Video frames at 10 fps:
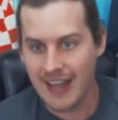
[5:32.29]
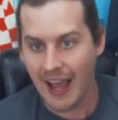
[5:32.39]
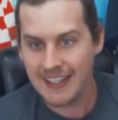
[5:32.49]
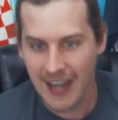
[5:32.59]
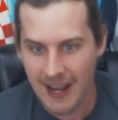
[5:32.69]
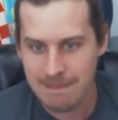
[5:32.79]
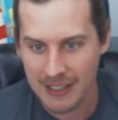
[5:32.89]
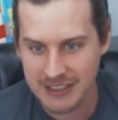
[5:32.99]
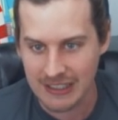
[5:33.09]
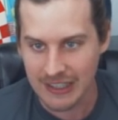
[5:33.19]
99
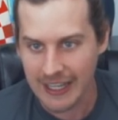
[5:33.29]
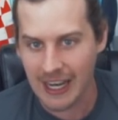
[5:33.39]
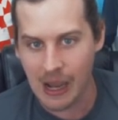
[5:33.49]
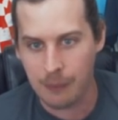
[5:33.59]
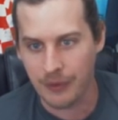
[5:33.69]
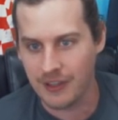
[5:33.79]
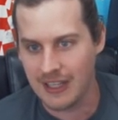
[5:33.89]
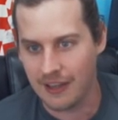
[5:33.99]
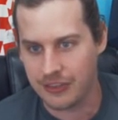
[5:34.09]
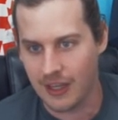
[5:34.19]
Messi linking up with
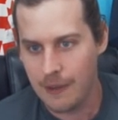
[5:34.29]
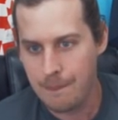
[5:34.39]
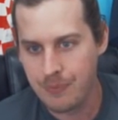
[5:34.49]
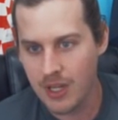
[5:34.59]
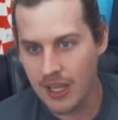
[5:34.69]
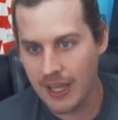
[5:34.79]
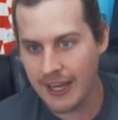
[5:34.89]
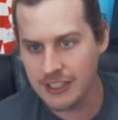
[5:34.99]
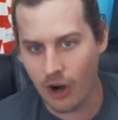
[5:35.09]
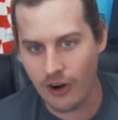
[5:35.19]
Iniesta.
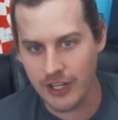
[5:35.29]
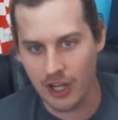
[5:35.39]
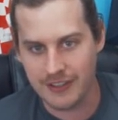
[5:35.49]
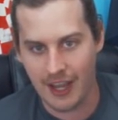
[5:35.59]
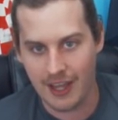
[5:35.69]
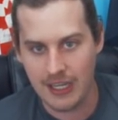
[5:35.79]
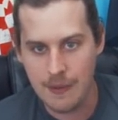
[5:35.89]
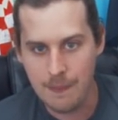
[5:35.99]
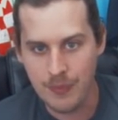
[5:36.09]
He's already on 10.